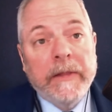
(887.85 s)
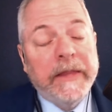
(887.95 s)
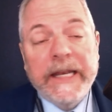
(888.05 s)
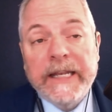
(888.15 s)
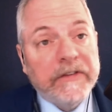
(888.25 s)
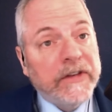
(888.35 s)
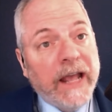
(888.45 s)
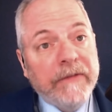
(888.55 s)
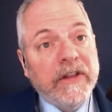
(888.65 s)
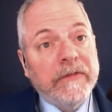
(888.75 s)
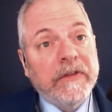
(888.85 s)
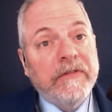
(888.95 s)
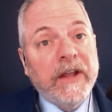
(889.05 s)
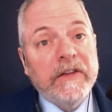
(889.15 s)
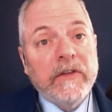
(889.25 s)
then he doesn't have self
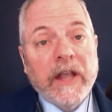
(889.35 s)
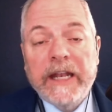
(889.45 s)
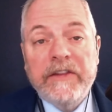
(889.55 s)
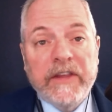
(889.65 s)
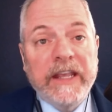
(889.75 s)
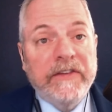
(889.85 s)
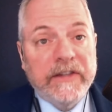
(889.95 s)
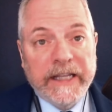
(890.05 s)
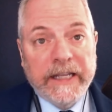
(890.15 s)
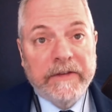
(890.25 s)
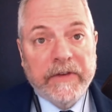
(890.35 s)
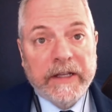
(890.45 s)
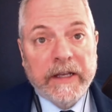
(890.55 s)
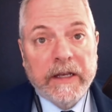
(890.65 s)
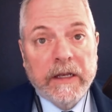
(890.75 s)
defense and he's easily
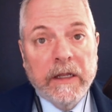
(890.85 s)
convicted.